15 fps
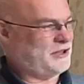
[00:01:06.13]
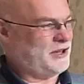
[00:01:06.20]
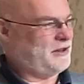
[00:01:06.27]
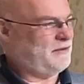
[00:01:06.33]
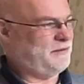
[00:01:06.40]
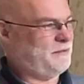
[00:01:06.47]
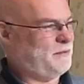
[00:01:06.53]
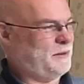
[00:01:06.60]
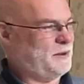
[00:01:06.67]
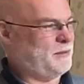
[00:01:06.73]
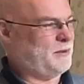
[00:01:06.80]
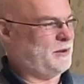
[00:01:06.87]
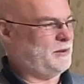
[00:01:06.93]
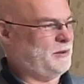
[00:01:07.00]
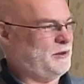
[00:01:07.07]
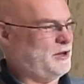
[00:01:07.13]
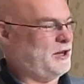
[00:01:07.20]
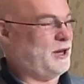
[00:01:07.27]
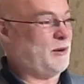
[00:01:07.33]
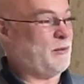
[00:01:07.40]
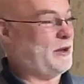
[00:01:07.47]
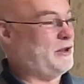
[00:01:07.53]
stuff, but about who they
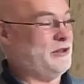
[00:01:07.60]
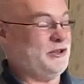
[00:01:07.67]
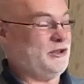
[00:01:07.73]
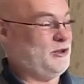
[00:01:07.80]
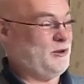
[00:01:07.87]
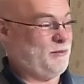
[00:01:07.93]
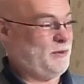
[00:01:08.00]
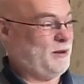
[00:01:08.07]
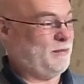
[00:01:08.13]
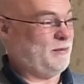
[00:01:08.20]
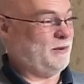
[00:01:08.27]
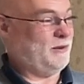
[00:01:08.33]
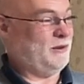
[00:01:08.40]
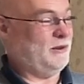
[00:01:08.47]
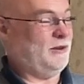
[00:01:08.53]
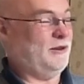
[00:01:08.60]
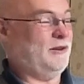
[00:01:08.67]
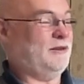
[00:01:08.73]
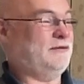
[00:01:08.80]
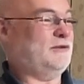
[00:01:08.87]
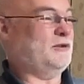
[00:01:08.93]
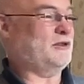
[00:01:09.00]
are, whether it's new people
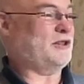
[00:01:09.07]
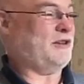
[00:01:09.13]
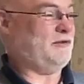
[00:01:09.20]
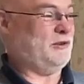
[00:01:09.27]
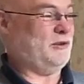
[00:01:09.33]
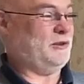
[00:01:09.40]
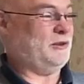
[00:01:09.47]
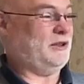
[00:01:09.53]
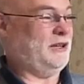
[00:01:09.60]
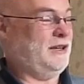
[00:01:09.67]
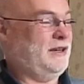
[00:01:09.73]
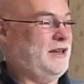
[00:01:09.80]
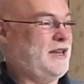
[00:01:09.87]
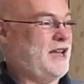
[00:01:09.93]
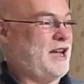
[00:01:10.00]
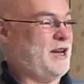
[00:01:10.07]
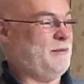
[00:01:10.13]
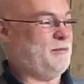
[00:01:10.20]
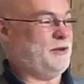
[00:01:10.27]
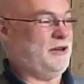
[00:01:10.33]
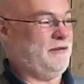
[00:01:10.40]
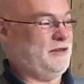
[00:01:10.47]
or folks I've known
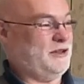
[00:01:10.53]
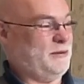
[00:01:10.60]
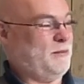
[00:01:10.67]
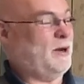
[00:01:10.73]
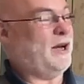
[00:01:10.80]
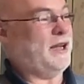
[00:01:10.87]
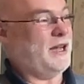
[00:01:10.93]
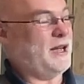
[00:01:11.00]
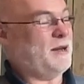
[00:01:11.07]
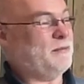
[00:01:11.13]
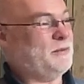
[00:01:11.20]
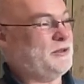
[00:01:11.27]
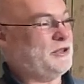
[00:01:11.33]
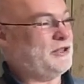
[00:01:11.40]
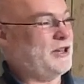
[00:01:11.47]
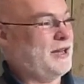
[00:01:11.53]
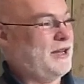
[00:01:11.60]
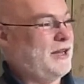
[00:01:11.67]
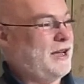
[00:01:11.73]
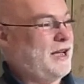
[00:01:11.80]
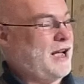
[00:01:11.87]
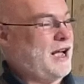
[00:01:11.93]
at previous BIAPTs.
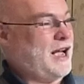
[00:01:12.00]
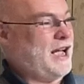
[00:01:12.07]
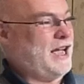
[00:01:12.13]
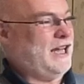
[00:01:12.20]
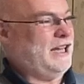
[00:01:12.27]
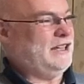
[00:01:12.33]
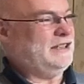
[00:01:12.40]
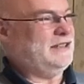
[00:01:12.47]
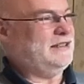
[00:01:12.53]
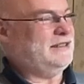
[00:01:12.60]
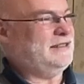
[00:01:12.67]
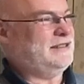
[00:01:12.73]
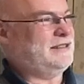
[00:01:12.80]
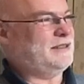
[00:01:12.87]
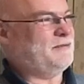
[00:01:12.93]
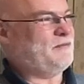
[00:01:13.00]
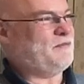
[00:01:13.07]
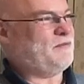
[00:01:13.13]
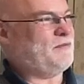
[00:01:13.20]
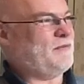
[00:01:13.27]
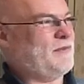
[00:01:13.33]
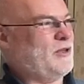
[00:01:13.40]
And
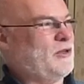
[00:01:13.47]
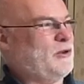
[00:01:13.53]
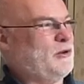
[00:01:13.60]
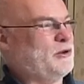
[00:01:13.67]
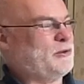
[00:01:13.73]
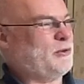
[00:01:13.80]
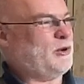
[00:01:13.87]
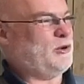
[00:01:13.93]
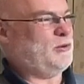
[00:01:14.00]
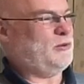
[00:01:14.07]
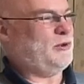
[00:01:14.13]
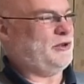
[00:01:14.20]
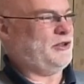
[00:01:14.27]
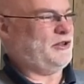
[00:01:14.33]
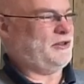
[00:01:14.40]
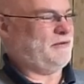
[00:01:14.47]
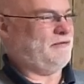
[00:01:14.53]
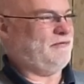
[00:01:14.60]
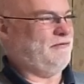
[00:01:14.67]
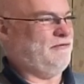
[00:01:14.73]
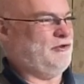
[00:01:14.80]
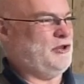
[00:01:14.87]
those were always
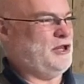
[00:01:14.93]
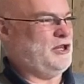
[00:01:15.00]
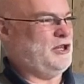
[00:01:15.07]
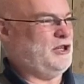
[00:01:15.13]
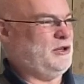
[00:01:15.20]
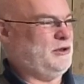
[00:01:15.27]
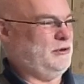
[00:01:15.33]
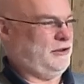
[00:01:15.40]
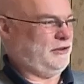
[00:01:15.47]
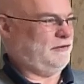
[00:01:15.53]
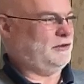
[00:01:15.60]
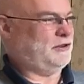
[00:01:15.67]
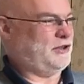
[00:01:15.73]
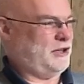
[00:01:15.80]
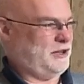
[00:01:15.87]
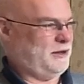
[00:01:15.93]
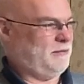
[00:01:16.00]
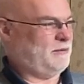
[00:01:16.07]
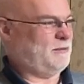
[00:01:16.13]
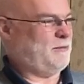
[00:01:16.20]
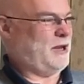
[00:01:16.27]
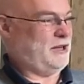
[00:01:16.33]
really useful
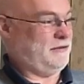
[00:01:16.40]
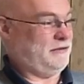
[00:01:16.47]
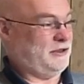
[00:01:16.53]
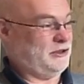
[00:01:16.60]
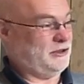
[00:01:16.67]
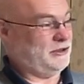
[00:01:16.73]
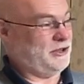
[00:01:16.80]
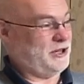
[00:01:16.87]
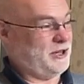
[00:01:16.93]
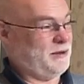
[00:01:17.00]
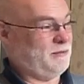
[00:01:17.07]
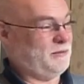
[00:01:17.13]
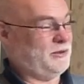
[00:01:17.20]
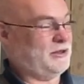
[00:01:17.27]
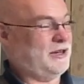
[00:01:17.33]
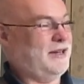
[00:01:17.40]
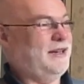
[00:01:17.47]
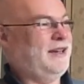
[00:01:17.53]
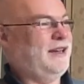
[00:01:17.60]
times, beneficial times